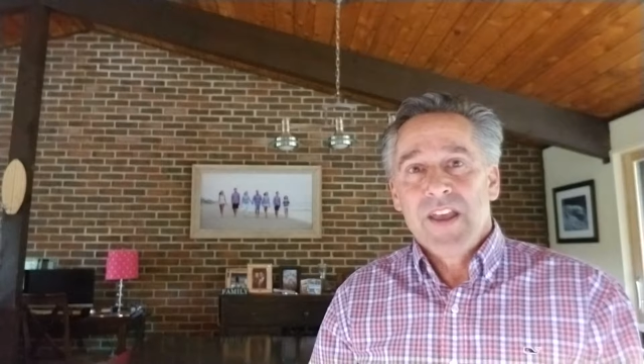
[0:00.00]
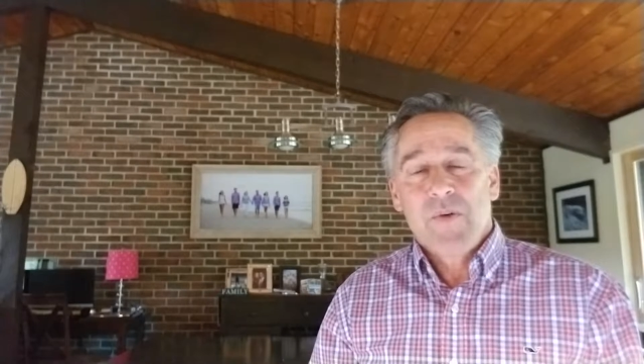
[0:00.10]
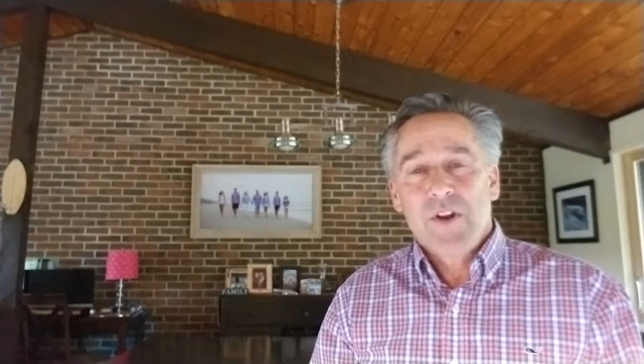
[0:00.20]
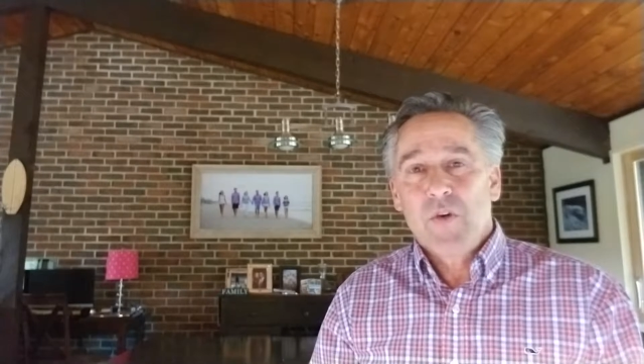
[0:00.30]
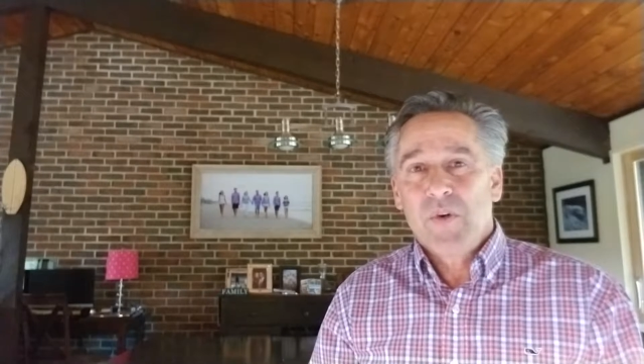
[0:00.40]

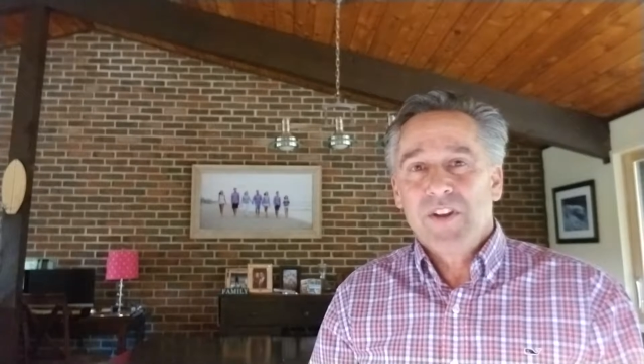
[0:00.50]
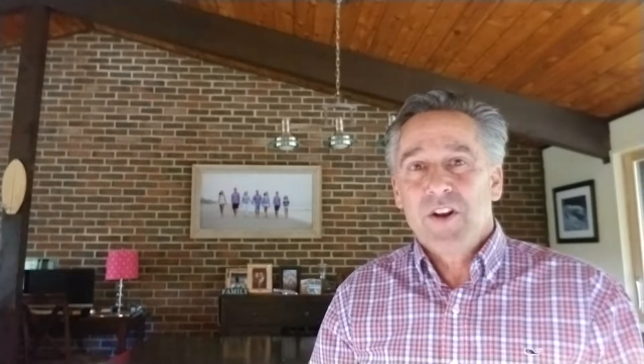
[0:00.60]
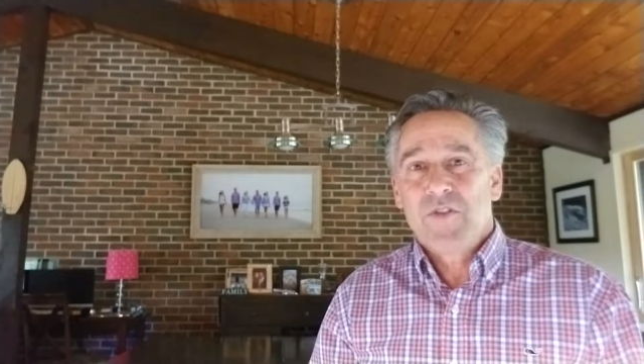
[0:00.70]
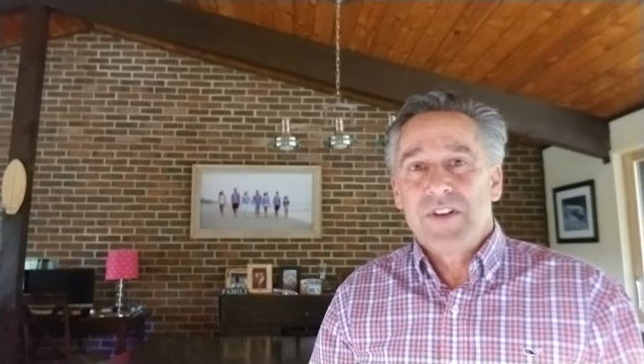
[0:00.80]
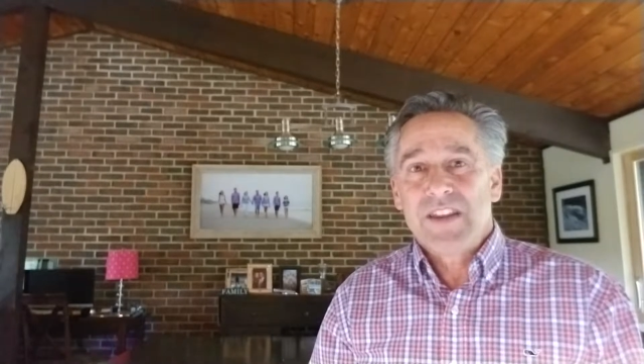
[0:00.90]
We really
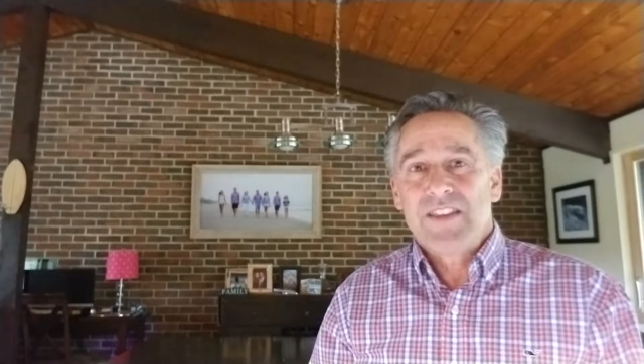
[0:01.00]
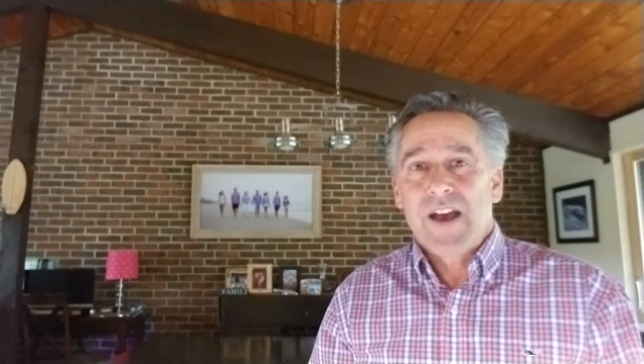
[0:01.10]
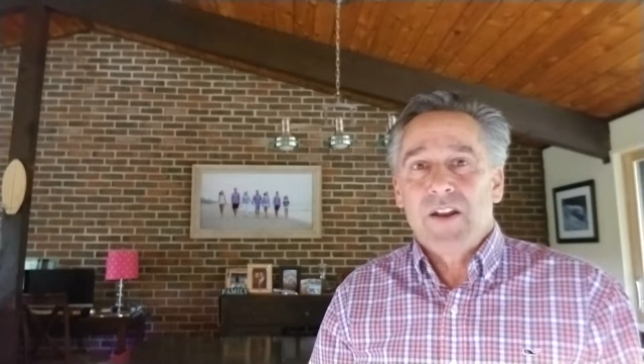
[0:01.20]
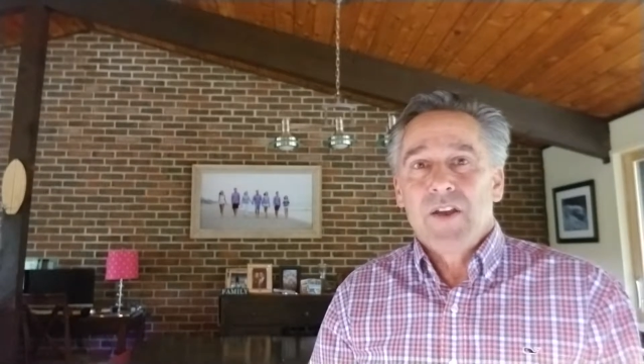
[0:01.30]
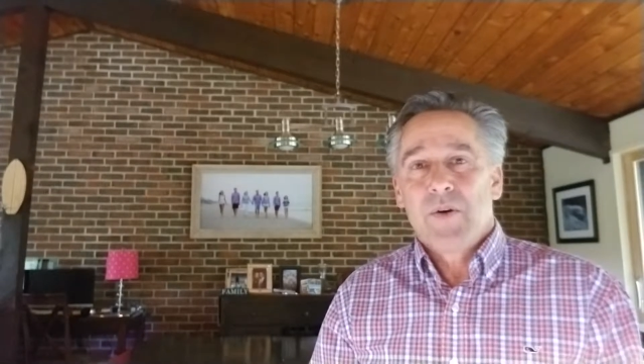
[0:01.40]
don't need
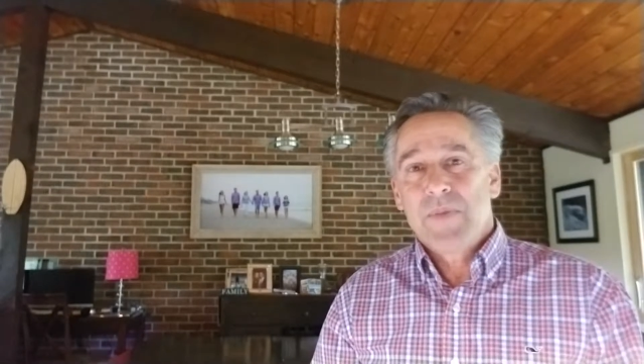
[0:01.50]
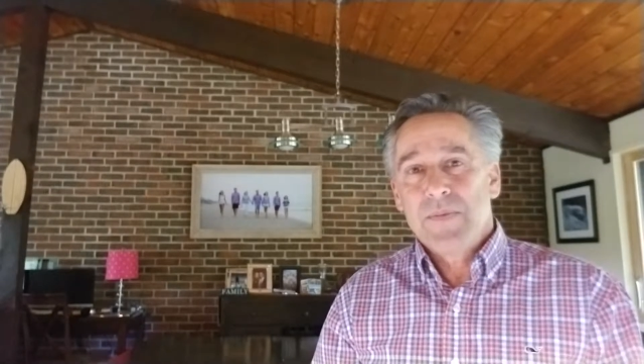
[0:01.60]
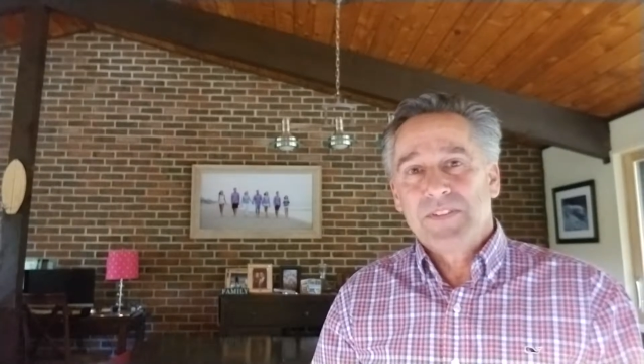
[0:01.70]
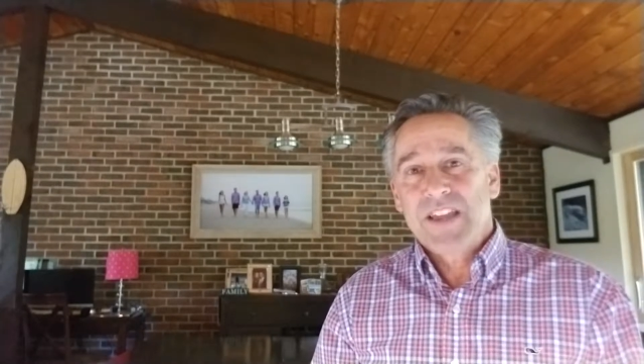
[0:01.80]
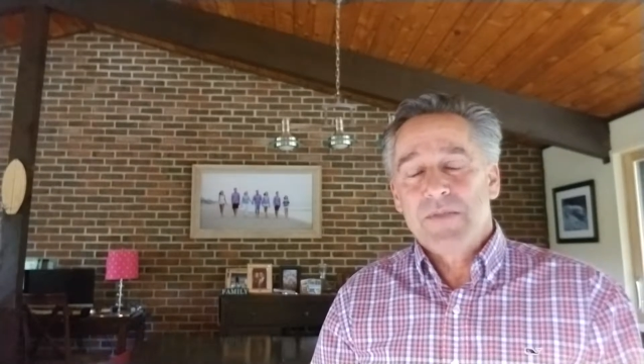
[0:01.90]
that. When people
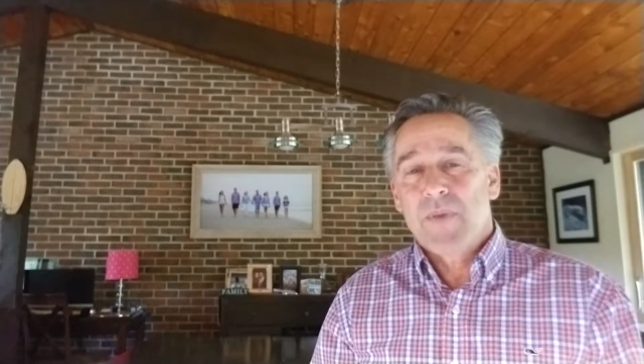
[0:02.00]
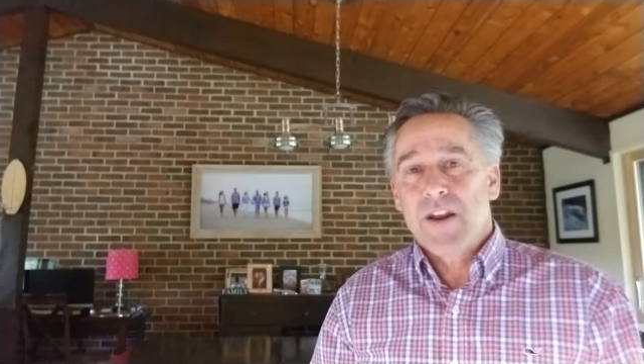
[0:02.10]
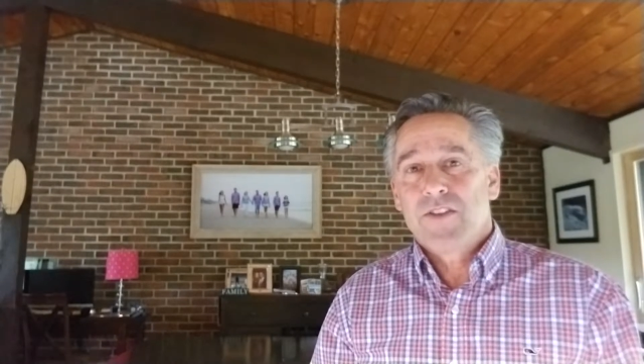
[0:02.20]
take money,